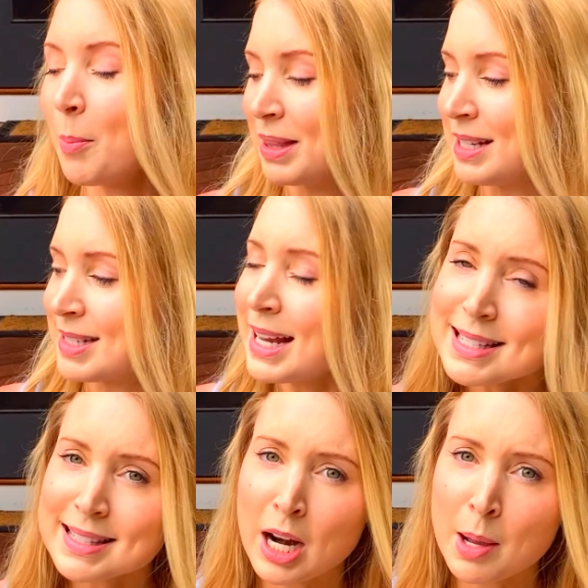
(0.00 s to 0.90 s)
But this
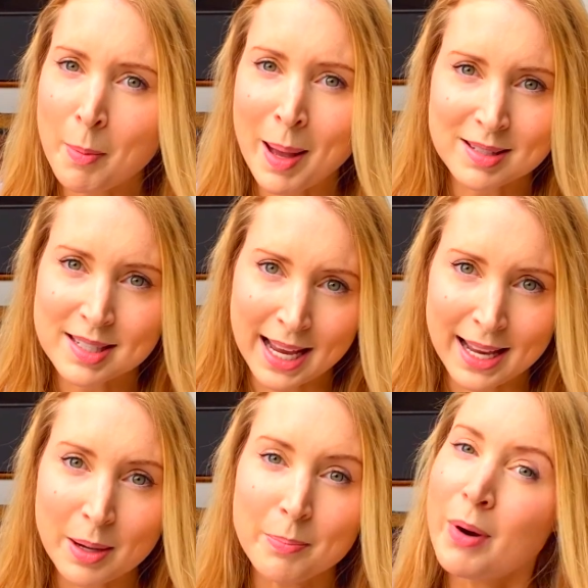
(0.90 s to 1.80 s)
test that I'm about to
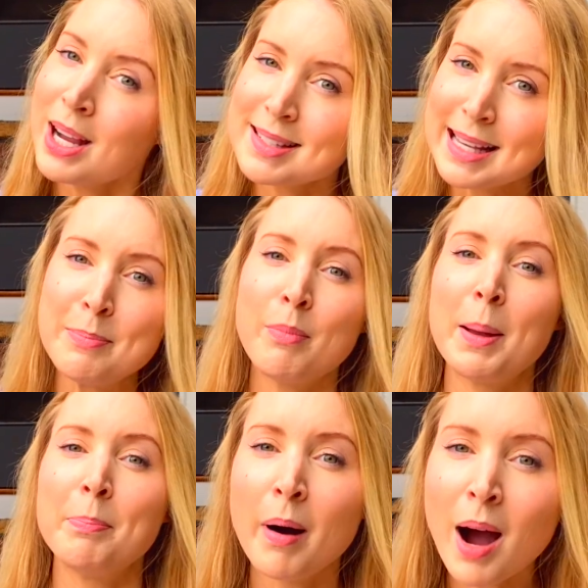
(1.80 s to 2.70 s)
take might say
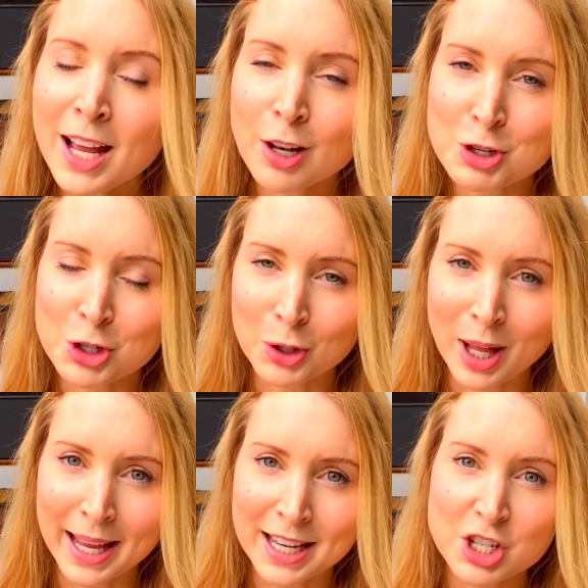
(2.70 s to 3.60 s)
my biological
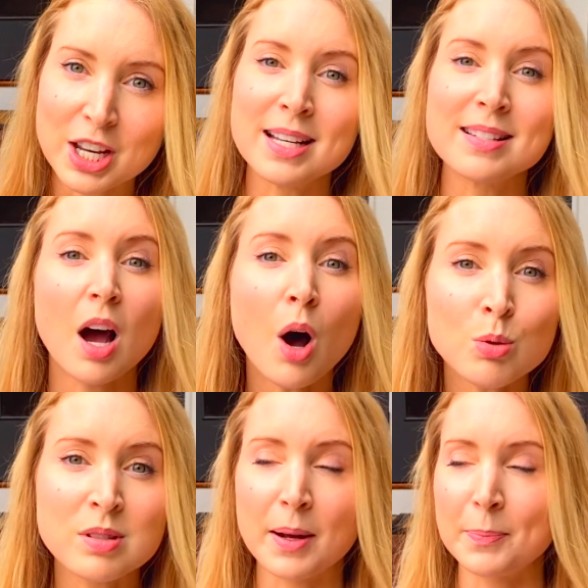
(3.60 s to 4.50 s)
age is
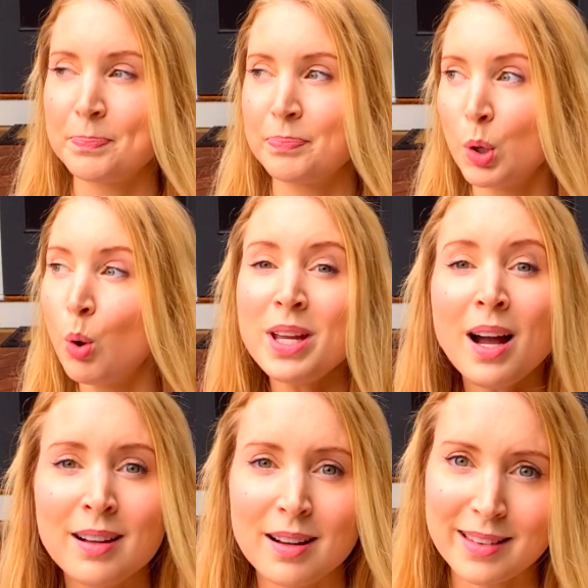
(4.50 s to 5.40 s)
older or
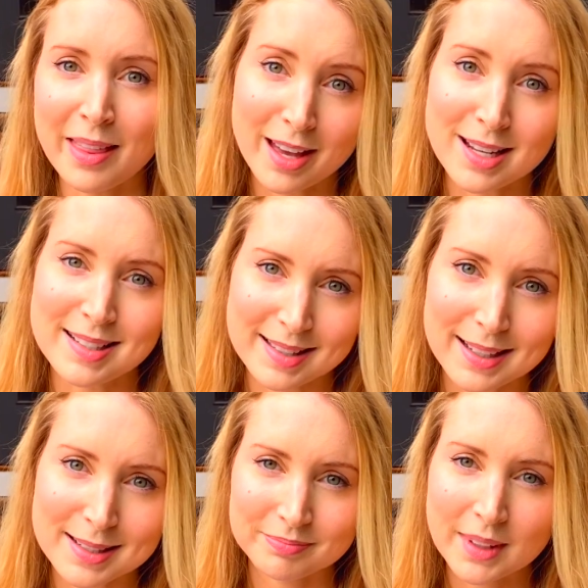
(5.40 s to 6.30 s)
younger than
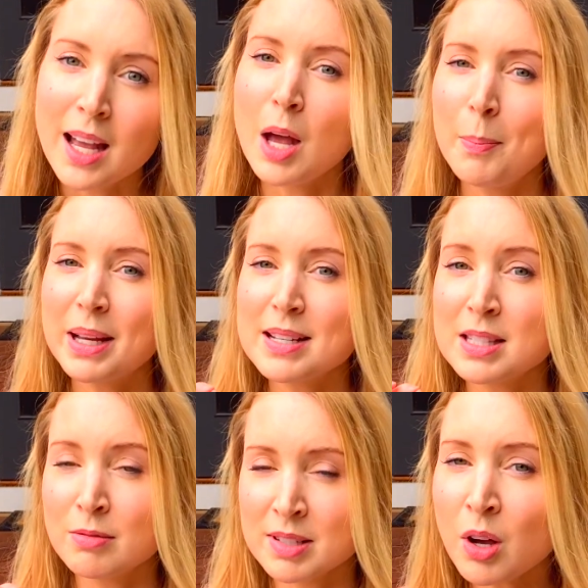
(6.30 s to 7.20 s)
36, because
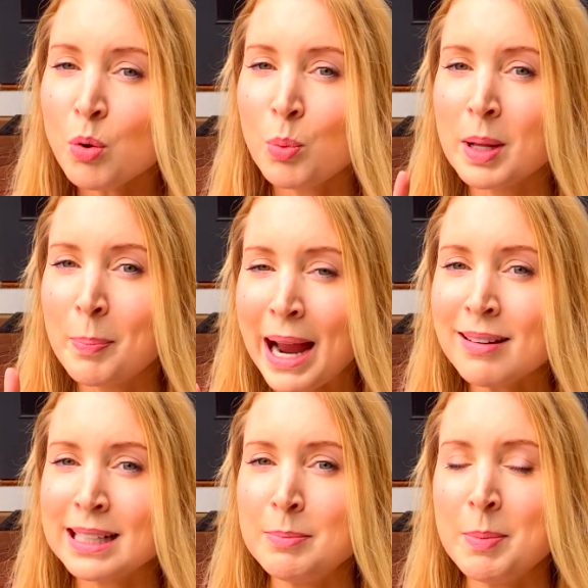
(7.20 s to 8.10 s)
the result will
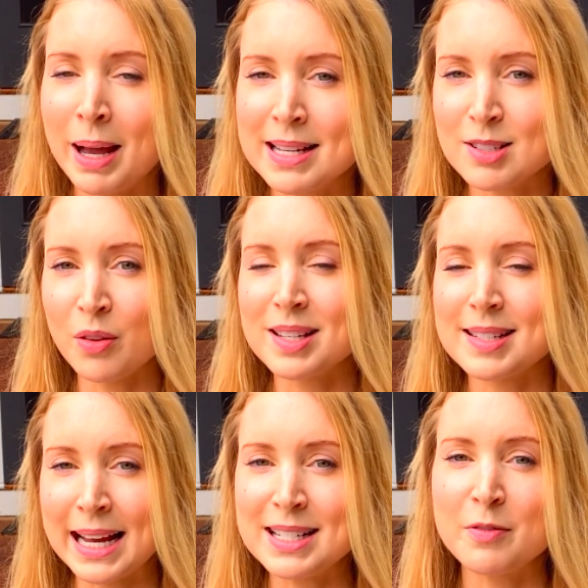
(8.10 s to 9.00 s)
apparently be based on the
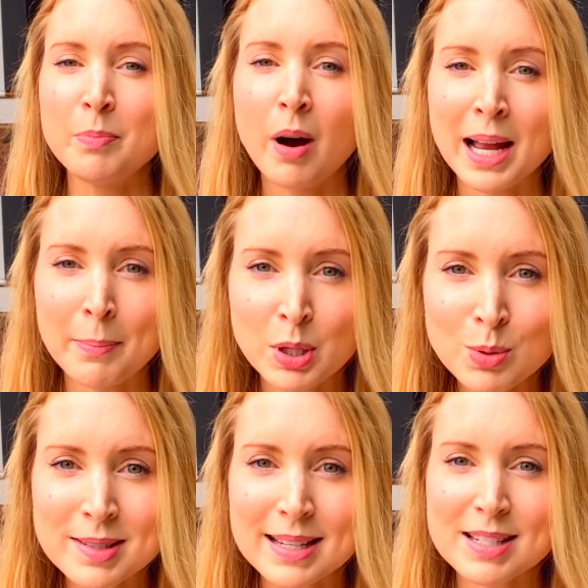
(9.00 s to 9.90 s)
state of my
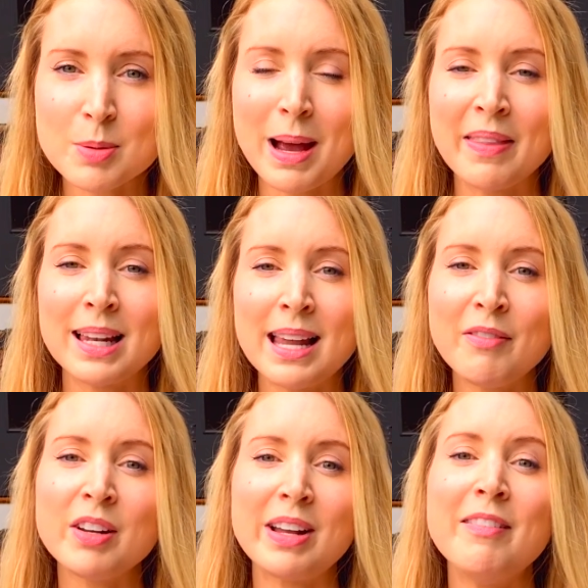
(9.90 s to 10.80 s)
immune system and the
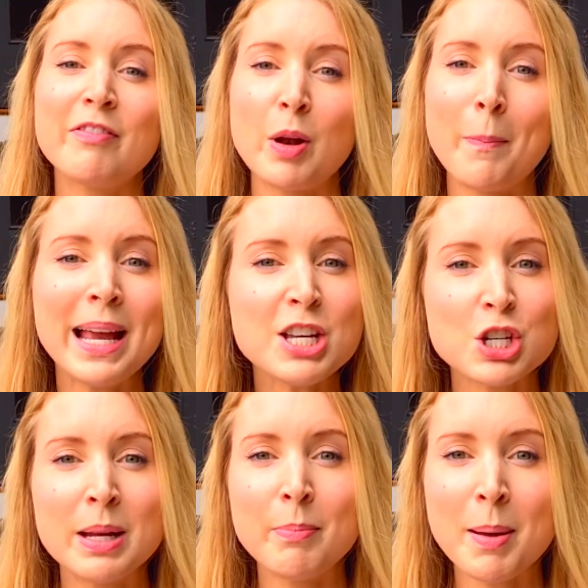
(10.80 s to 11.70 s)
level of
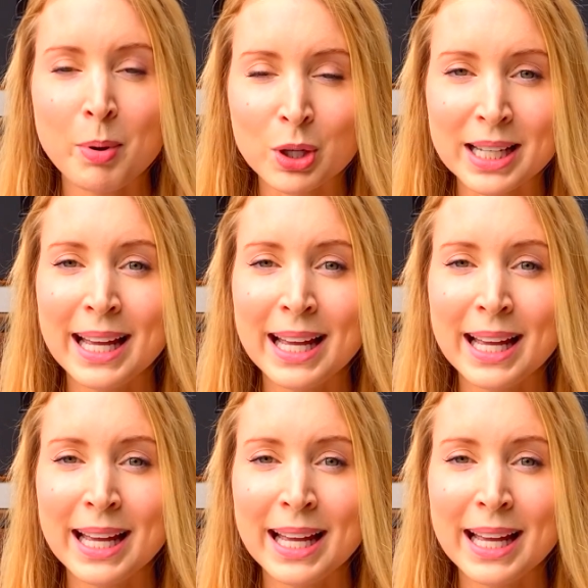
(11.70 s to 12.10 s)
inflammation in my body